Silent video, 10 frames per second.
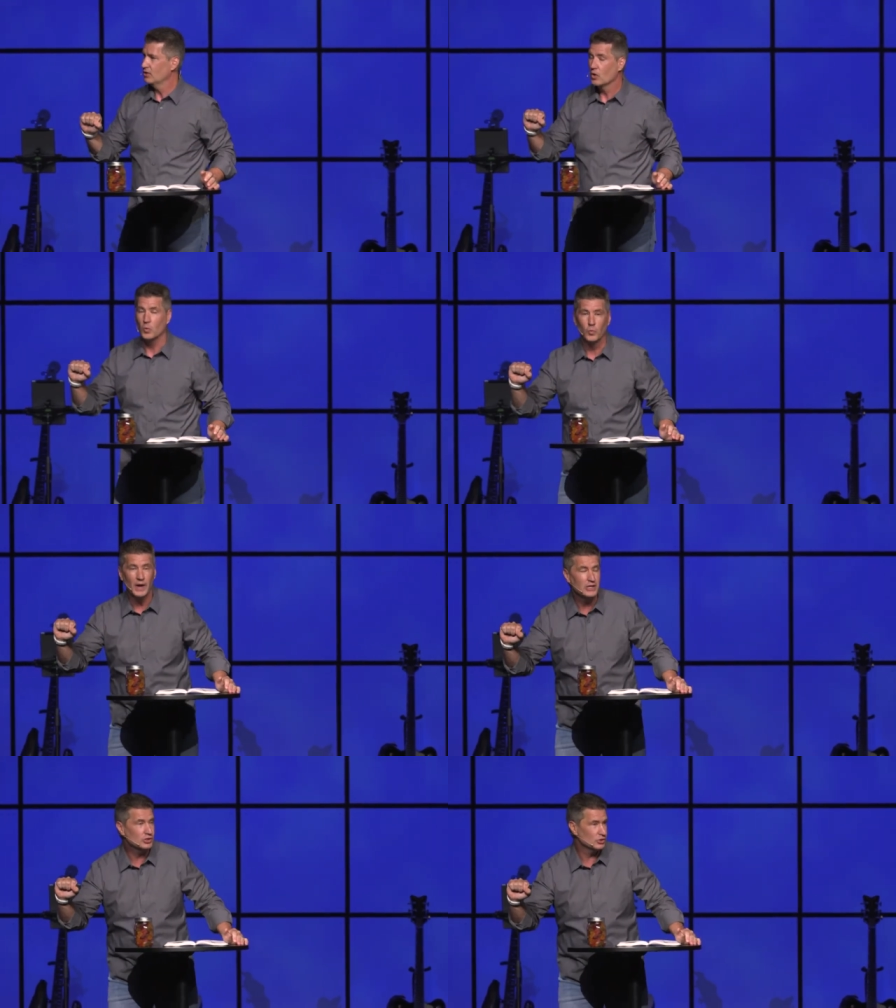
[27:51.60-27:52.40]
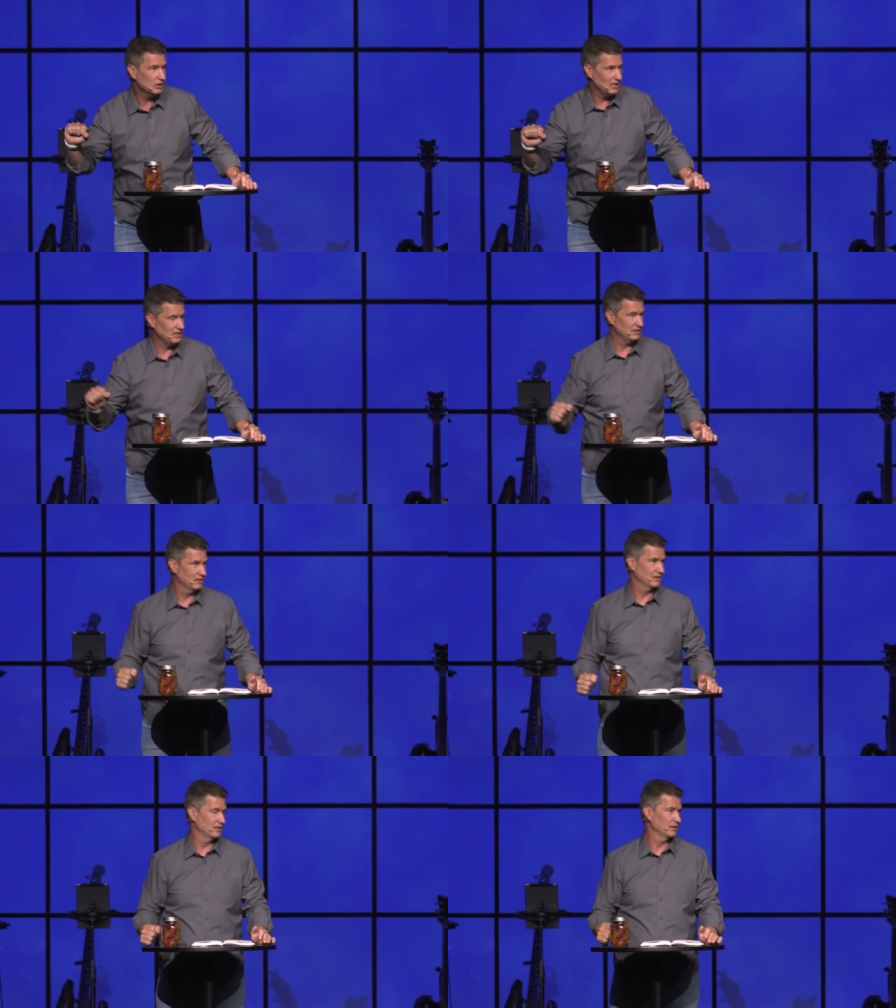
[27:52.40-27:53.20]
racially.
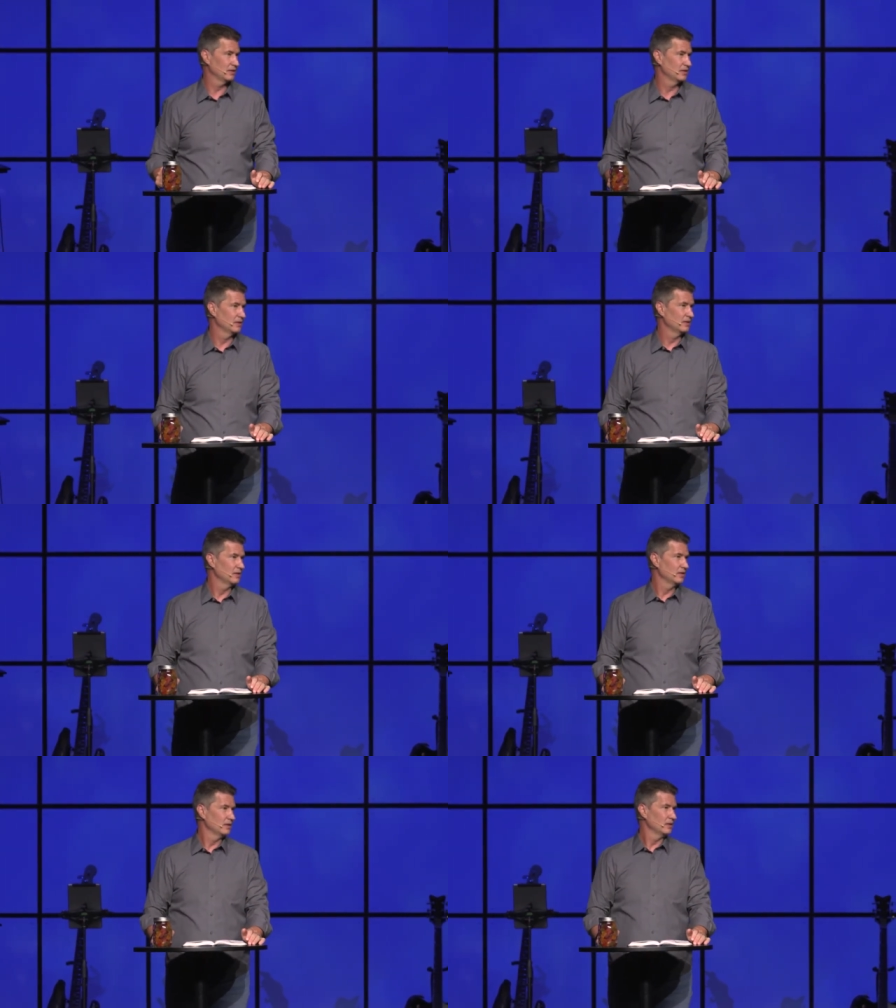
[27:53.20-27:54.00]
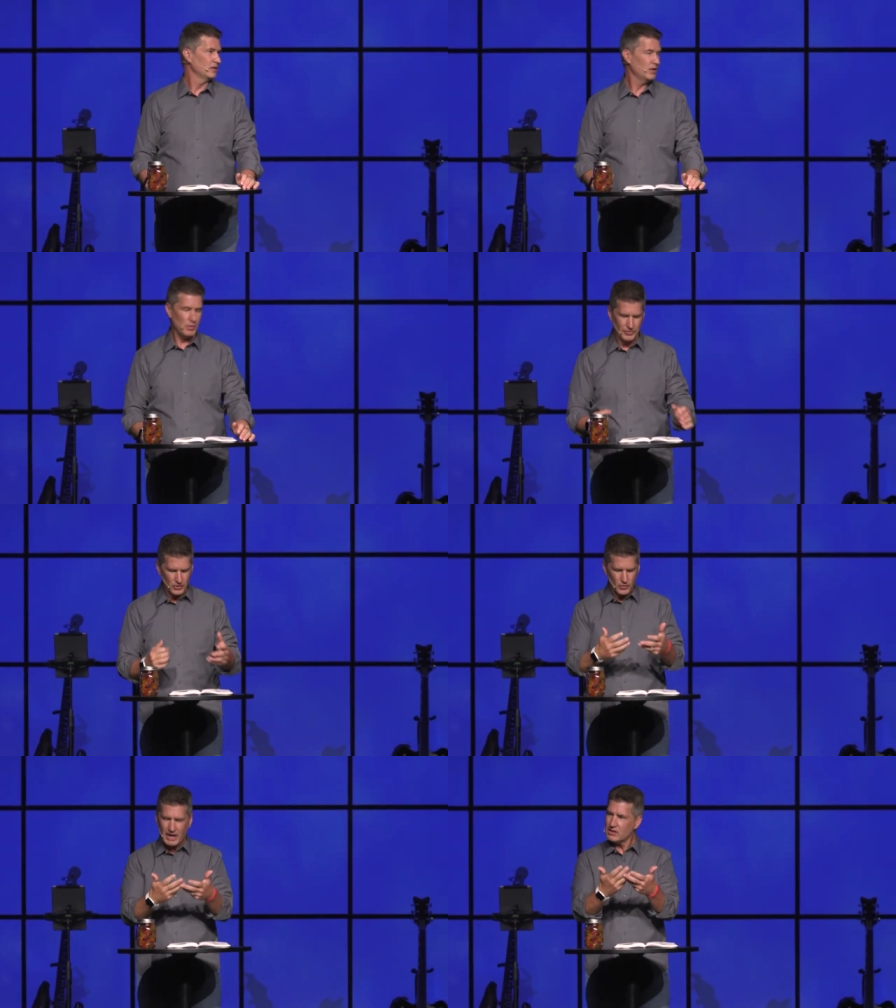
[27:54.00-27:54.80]
You know what the
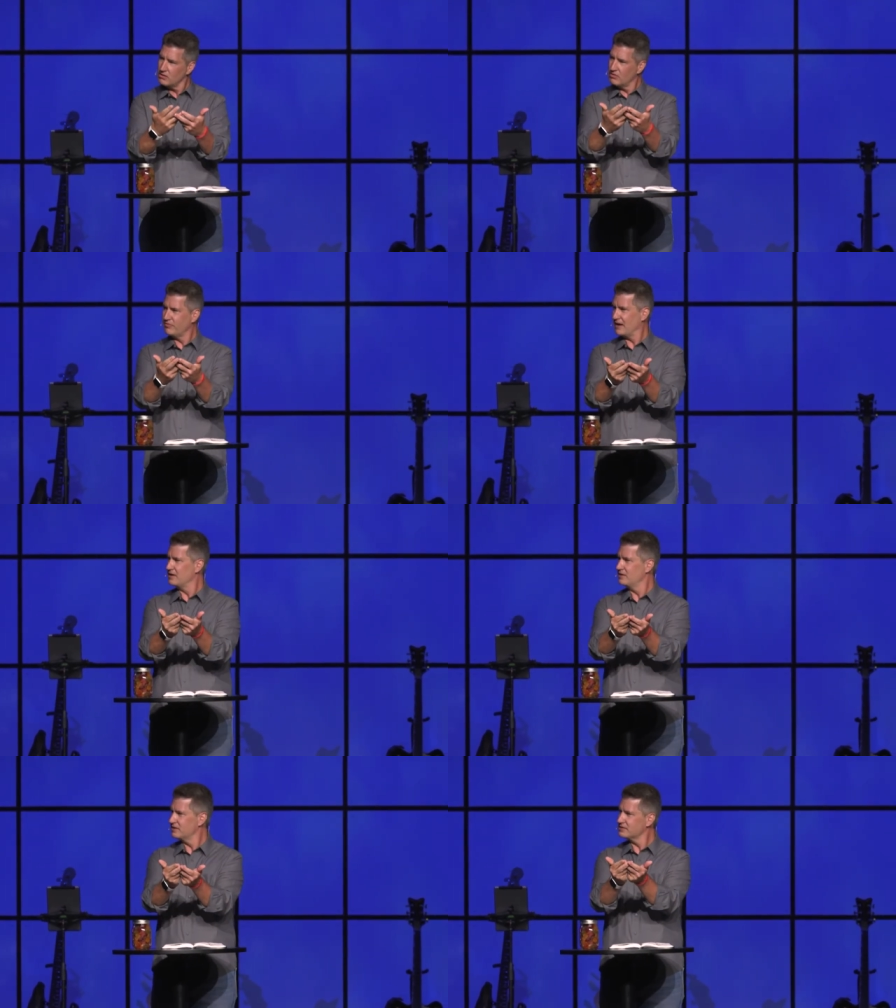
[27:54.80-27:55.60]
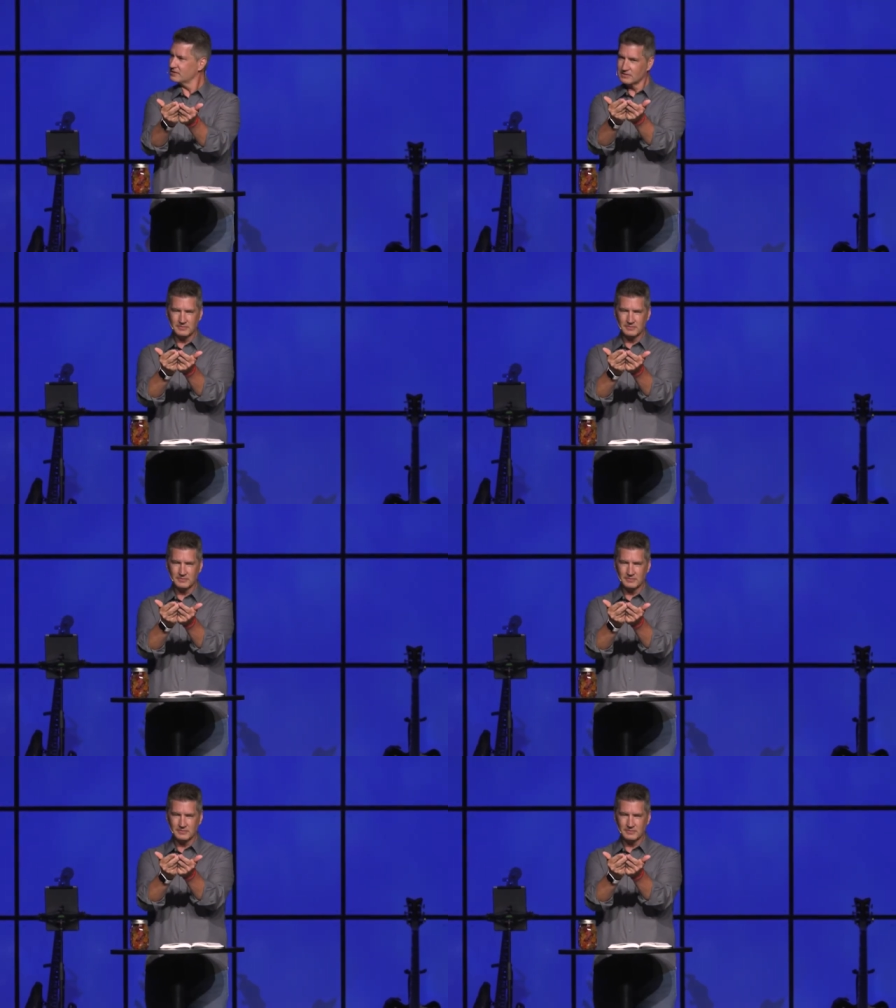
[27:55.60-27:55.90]
great unifier is?